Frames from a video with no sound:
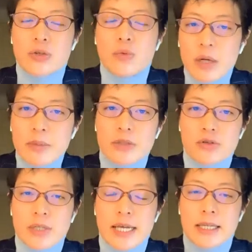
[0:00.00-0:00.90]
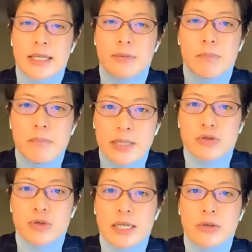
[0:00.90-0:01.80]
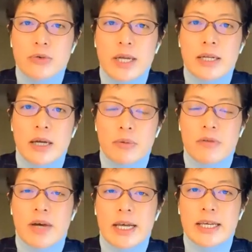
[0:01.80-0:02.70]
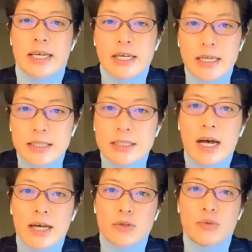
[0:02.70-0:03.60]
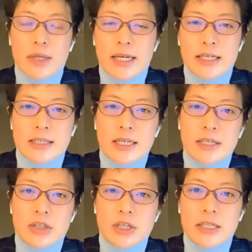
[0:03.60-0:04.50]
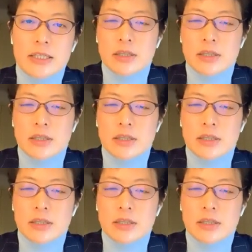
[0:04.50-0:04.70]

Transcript: You want to make sure that the metric that you ended up providing is tied to what that intention is.